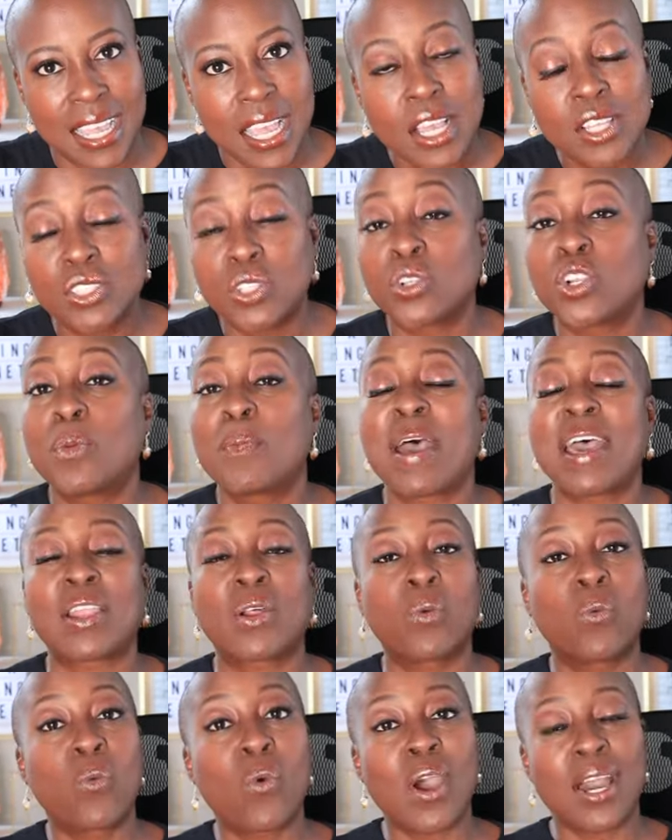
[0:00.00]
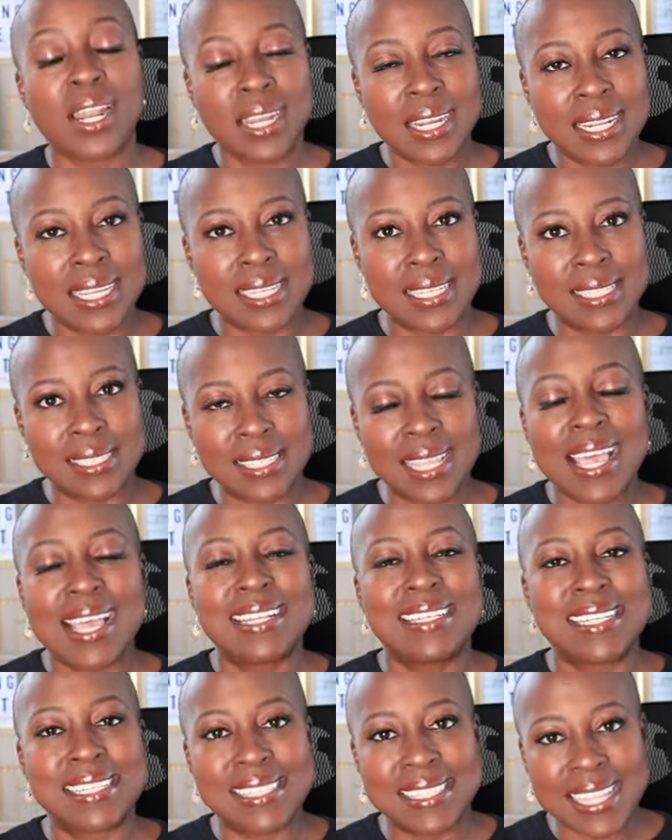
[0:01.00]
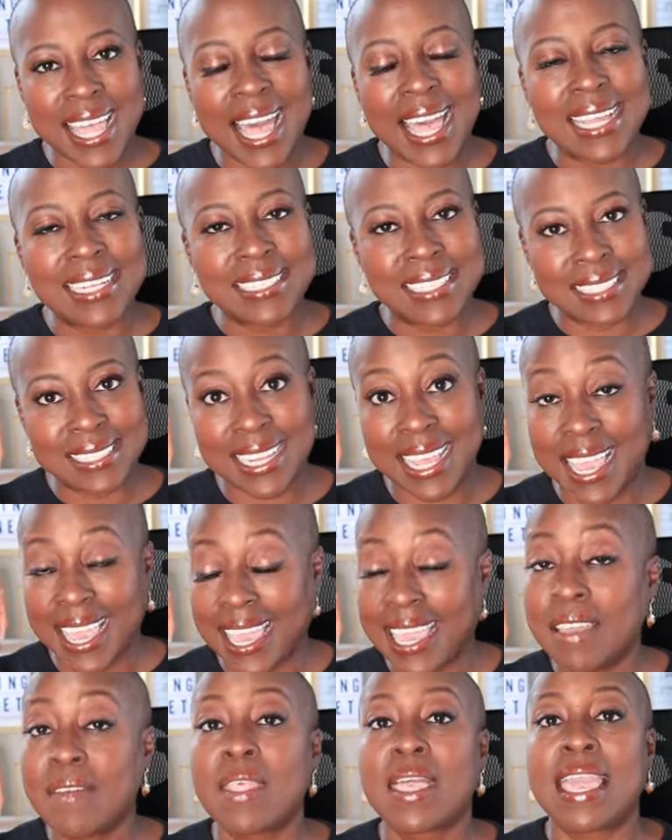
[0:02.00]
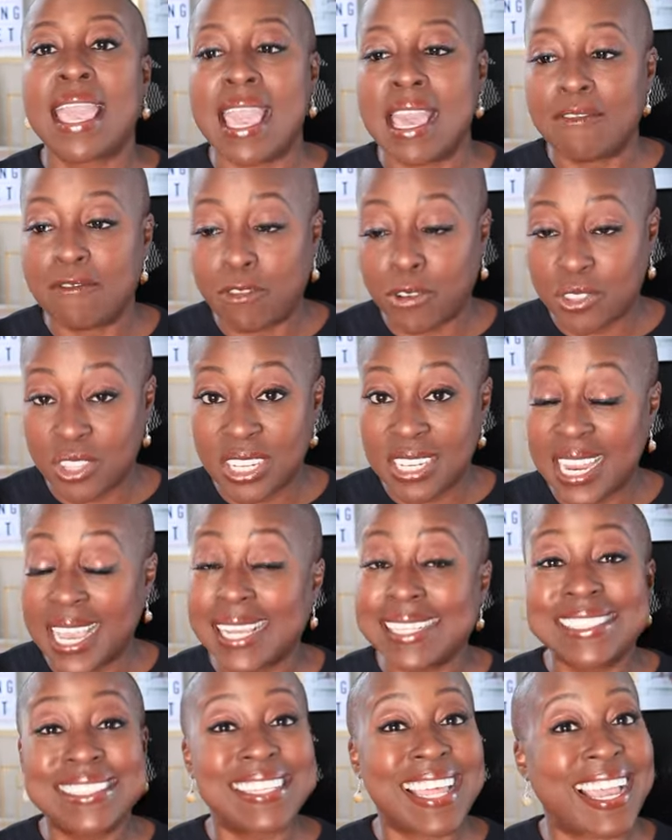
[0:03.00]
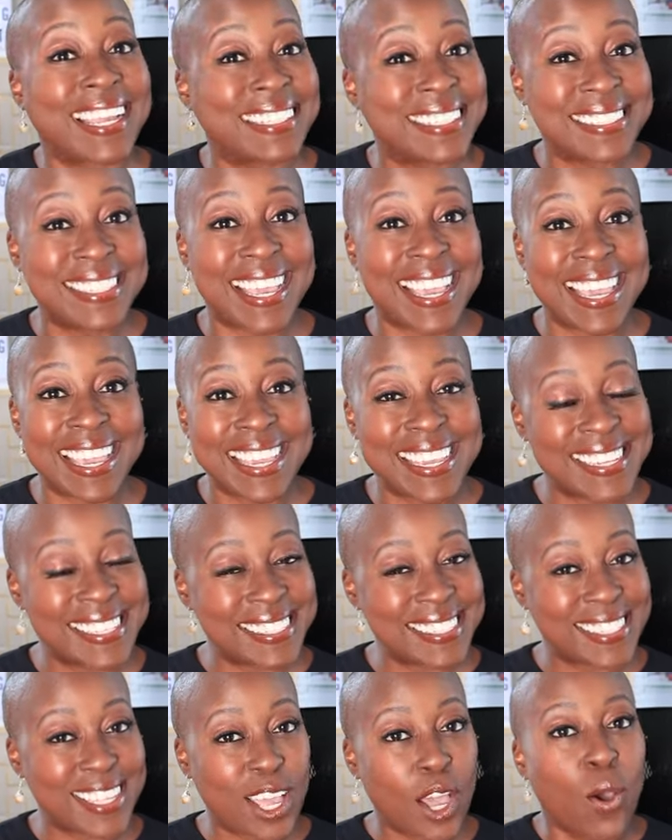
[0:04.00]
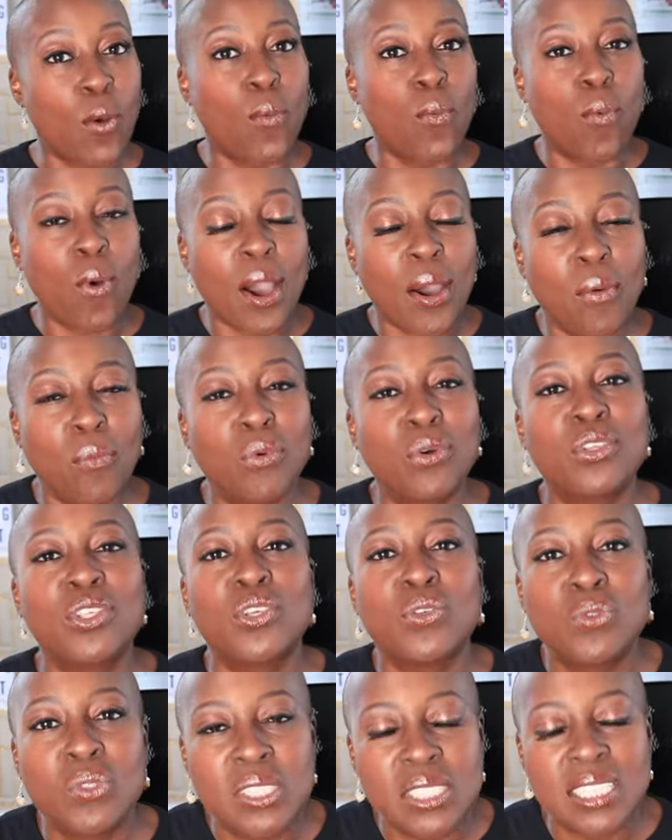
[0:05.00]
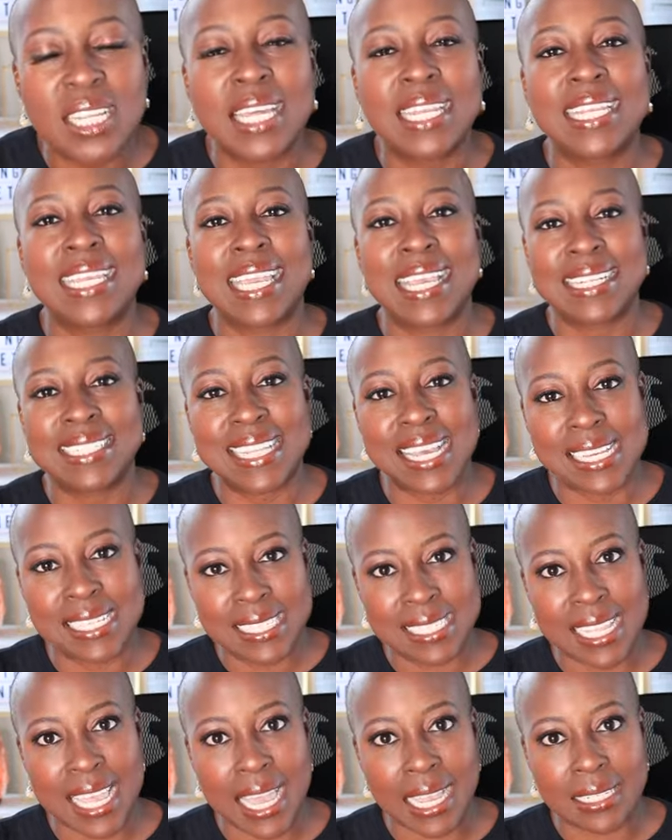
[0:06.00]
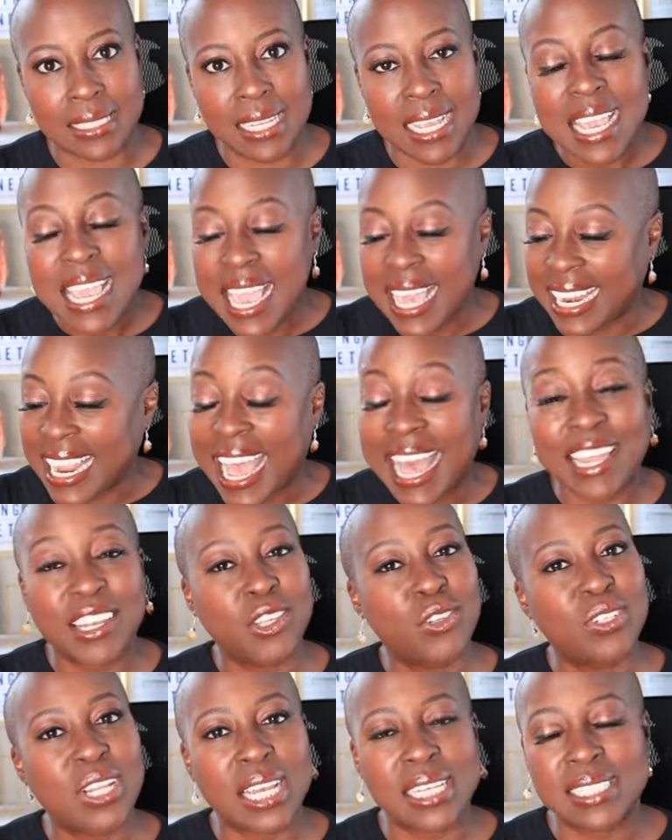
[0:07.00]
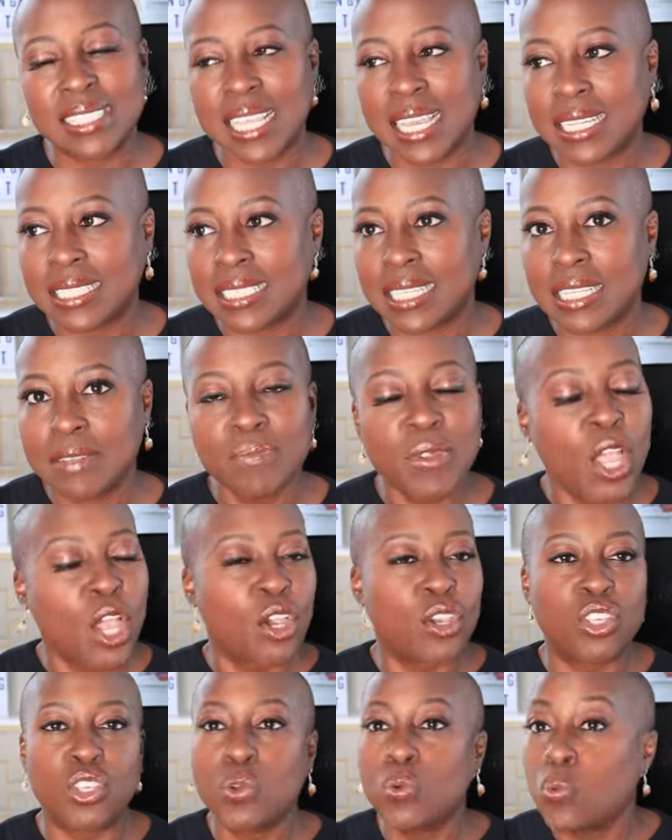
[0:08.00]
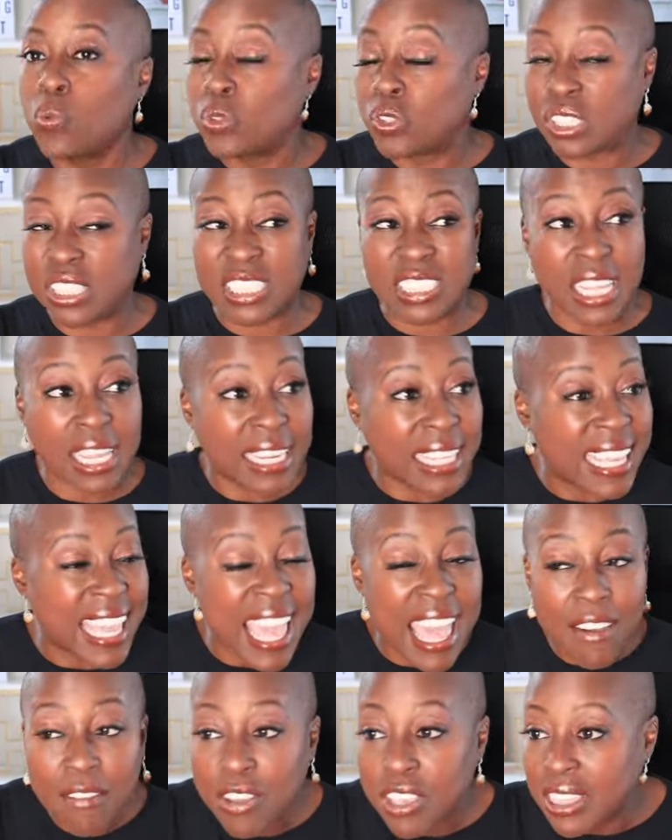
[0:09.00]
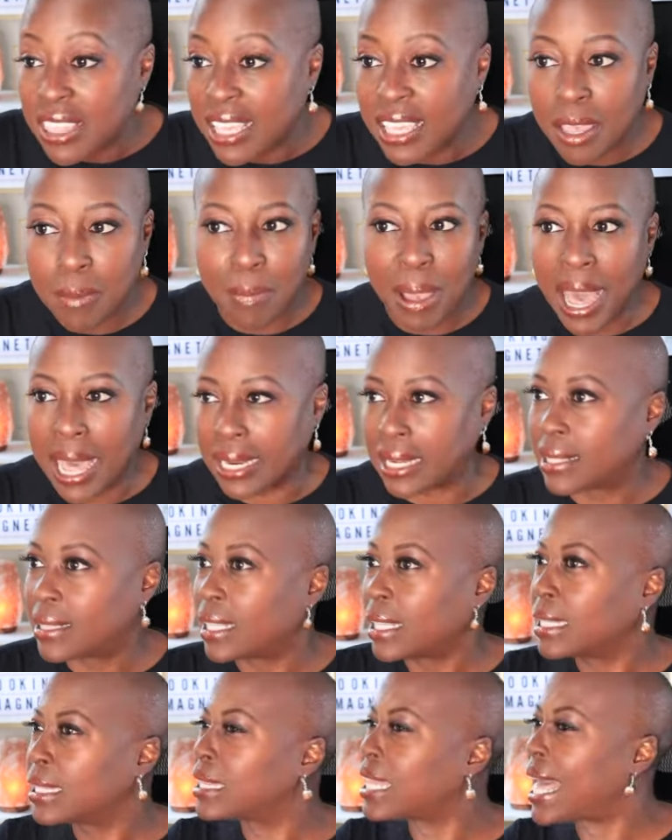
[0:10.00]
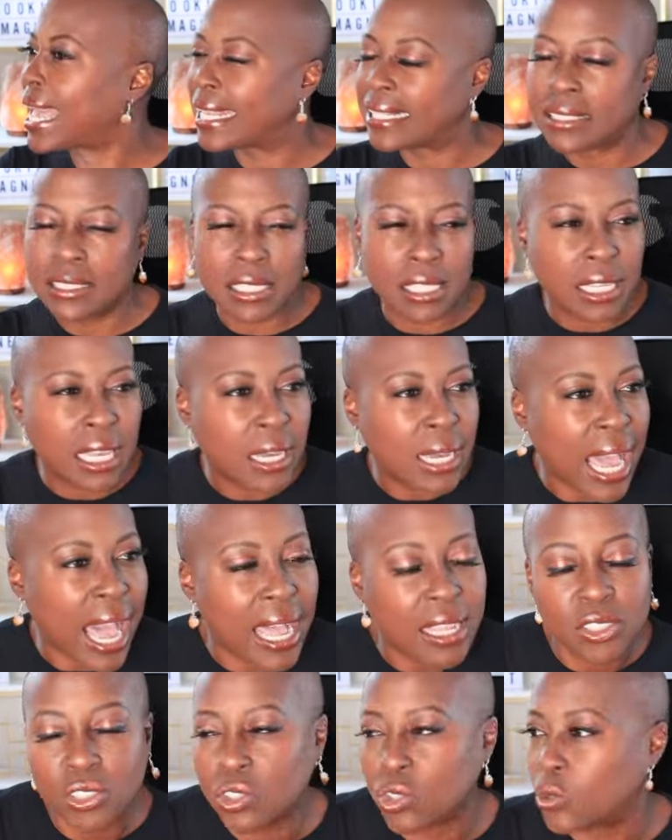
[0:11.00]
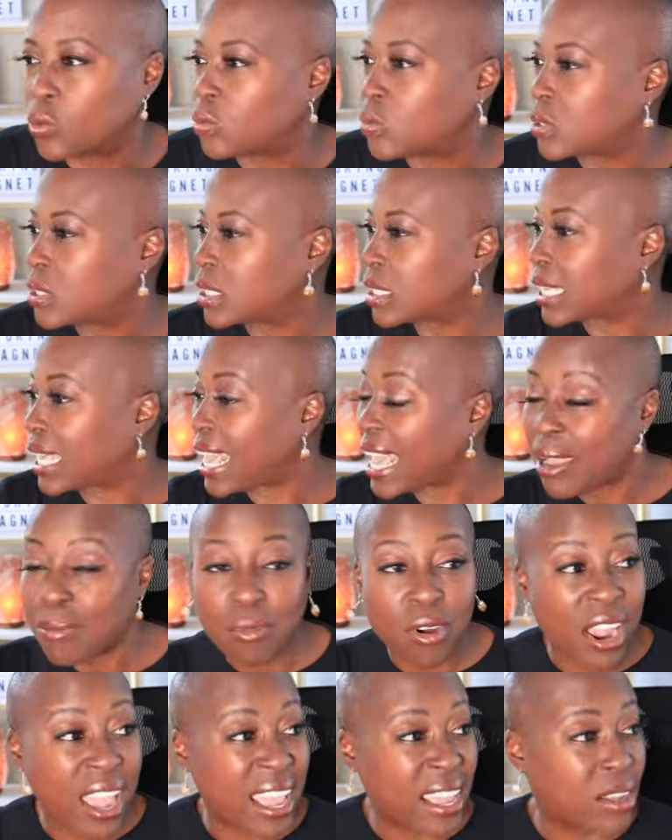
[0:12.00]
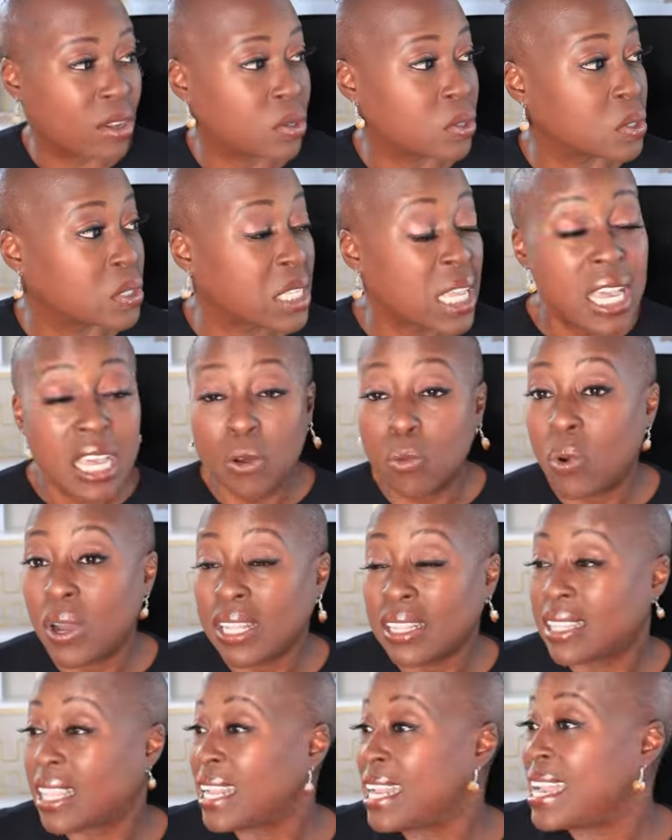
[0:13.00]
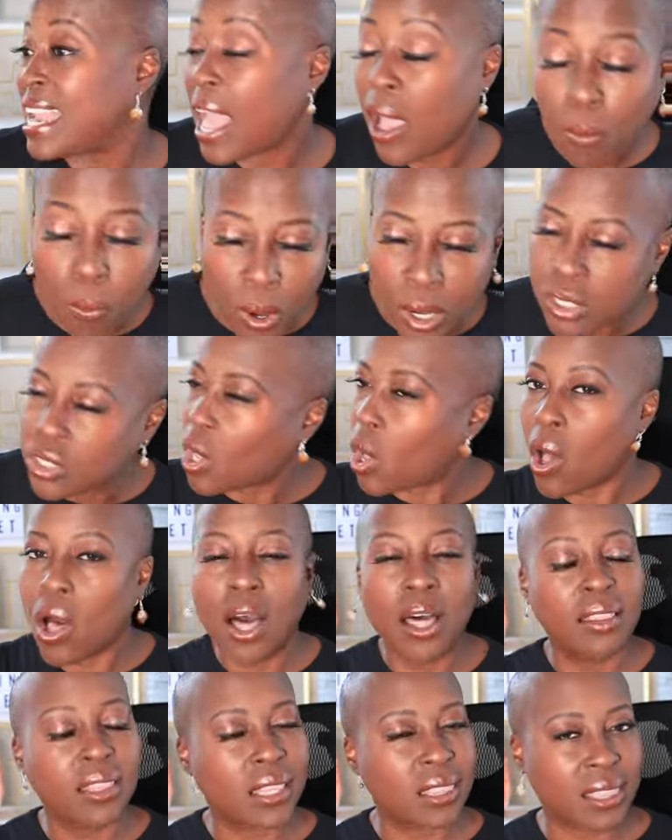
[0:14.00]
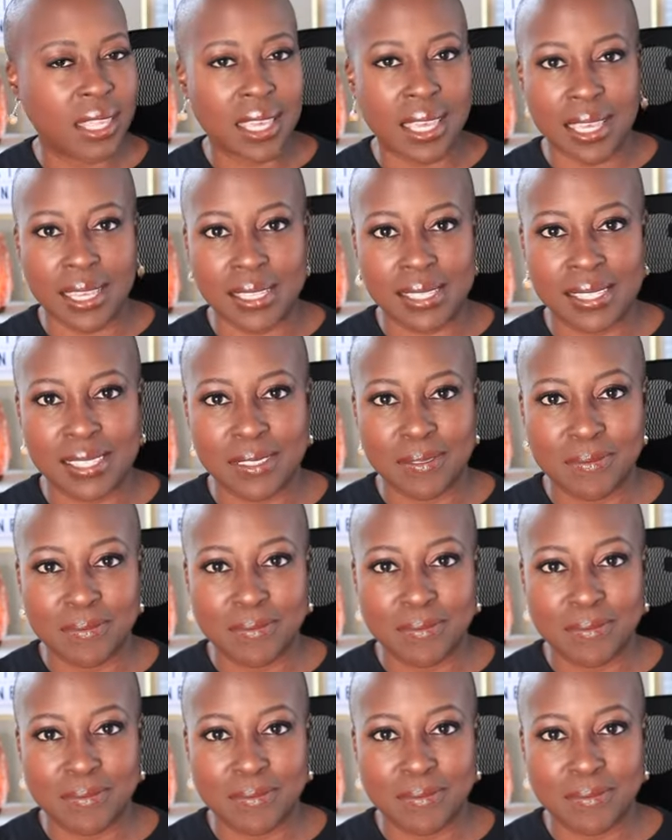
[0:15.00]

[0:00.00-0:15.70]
So, no matter what it is, decide today and for the next 90 days, what will you study and dissect? And how do you dissect it? You study everything about it the lights, the costumes, the camera angles, what the networks, all the things.